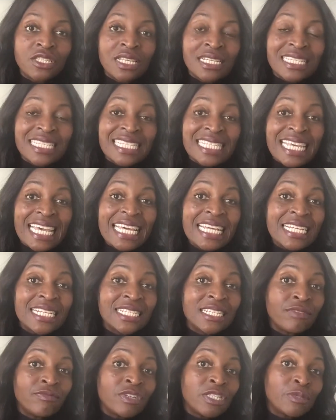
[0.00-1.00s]
skills
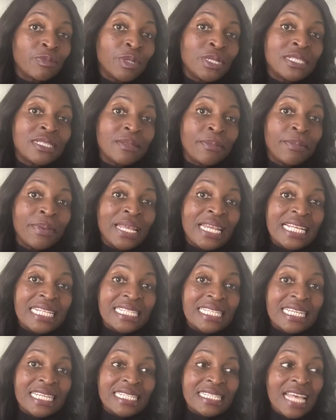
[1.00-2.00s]
and
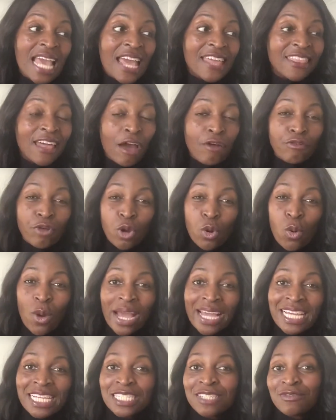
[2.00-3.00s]
responsibilities that are
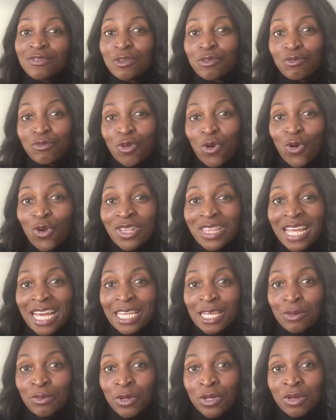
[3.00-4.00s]
required of the role that
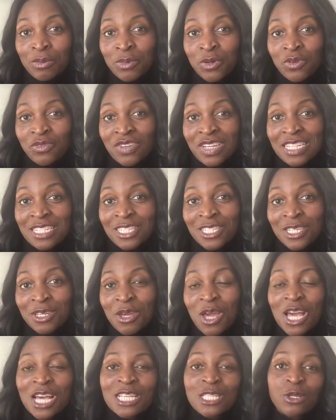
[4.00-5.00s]
you want to move into.
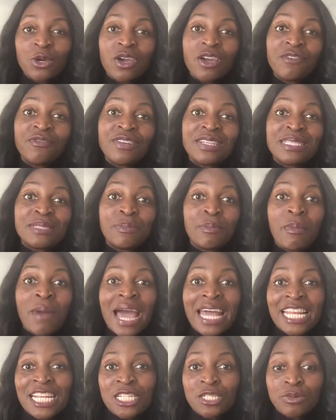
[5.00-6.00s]
So if it's
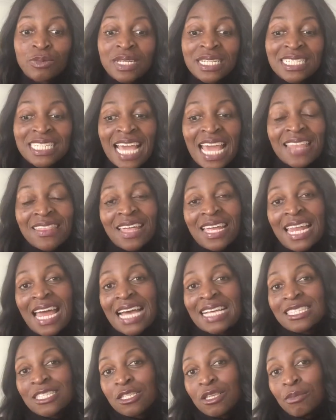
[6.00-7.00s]
management, then
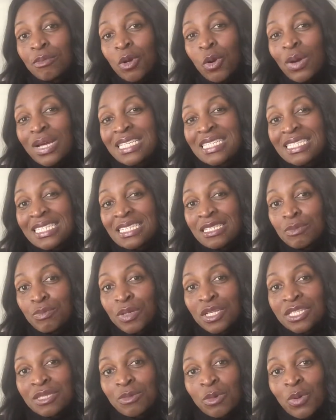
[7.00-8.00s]
ask some questions,
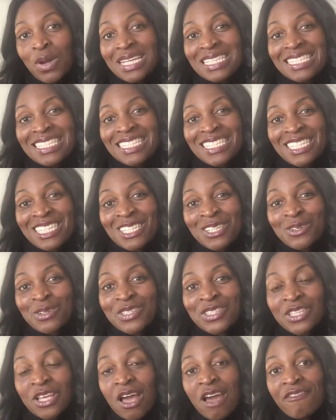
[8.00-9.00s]
put some questions in your
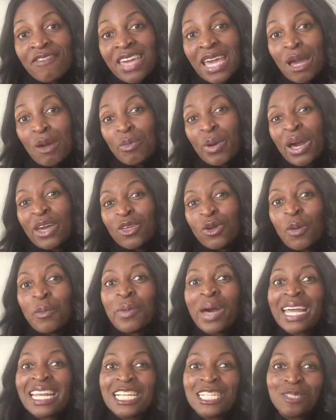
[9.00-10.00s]
survey about your
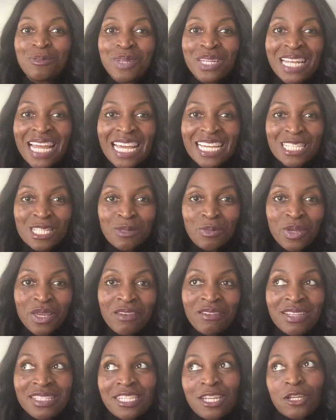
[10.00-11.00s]
management
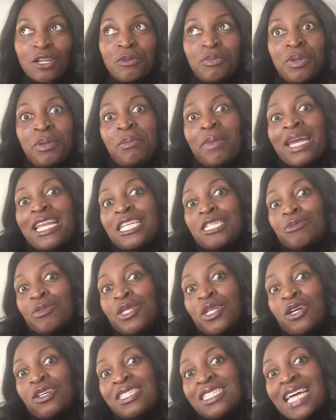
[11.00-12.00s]
experience, and it could be management
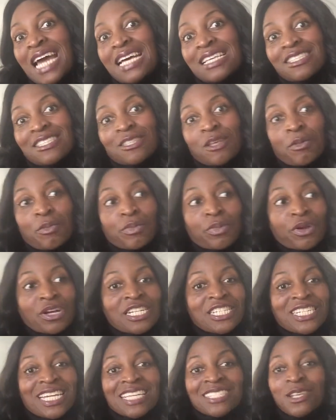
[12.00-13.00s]
on tasks, on
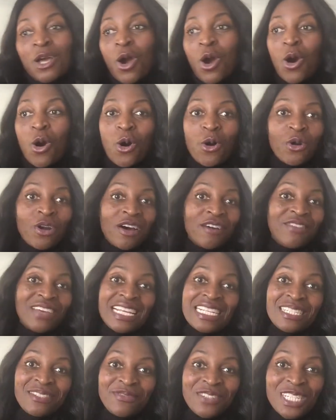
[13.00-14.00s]
projects, or of
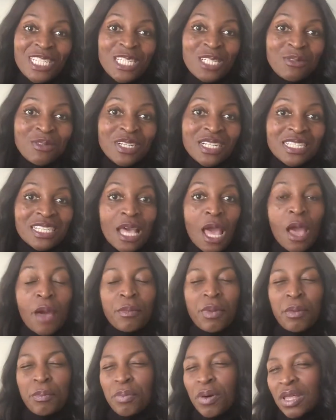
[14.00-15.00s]
individuals,
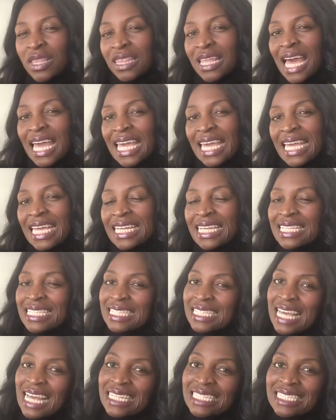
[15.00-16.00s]
but put that in and
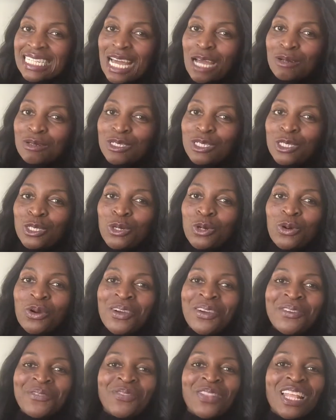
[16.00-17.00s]
send it out to
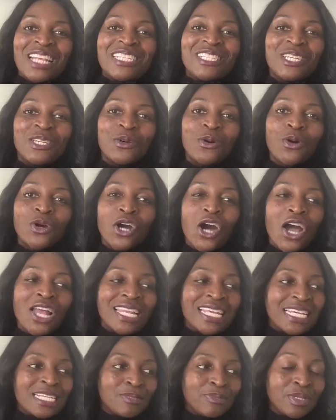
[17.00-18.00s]
your
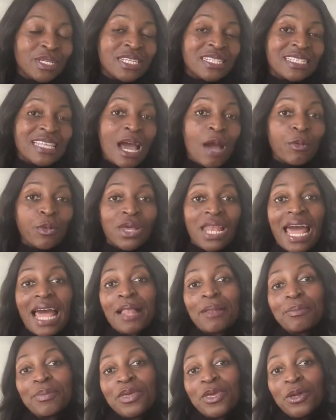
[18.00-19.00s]
colleagues, because that will
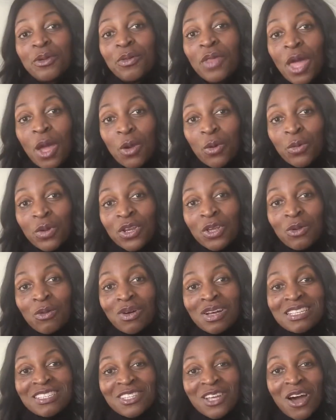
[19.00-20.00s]
help you when you
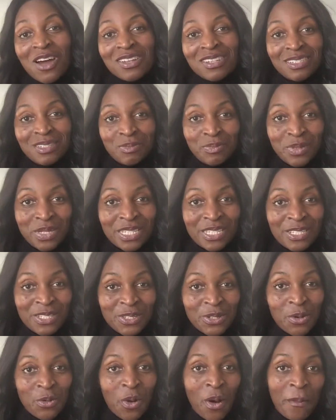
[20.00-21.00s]
are starting to build
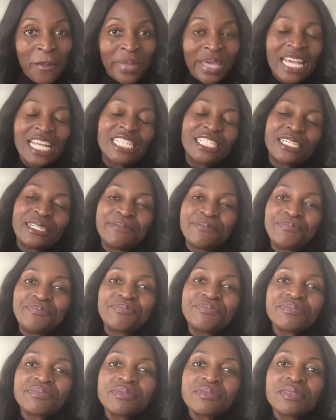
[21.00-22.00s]
your one pager.
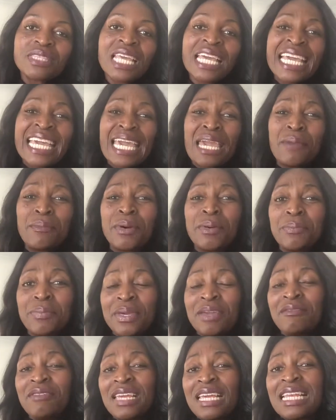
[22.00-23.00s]
Okay, but
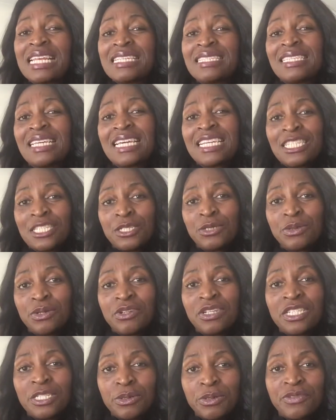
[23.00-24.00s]
be realistic and
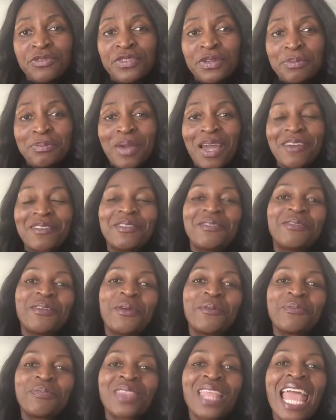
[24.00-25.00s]
do a feedback review.
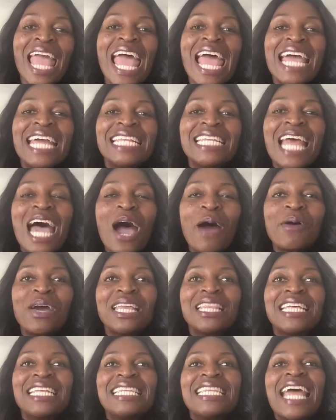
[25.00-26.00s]
Now
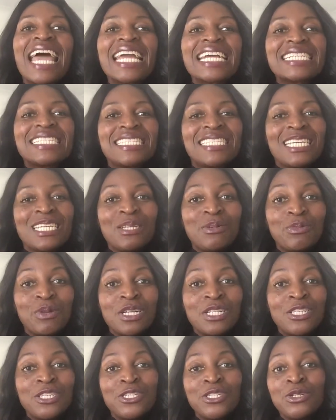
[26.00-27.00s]
the next thing you
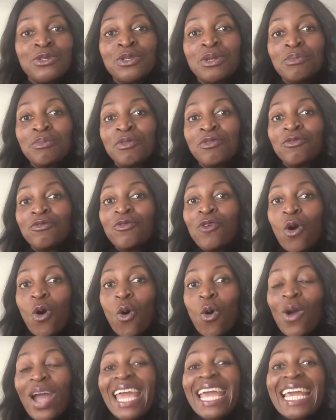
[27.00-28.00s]
want to do, number
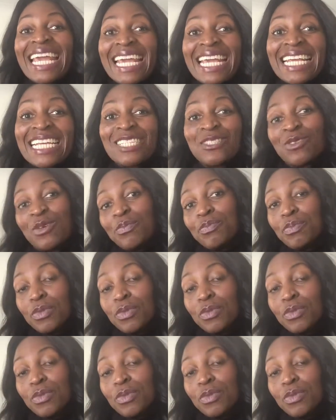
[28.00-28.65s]
4, is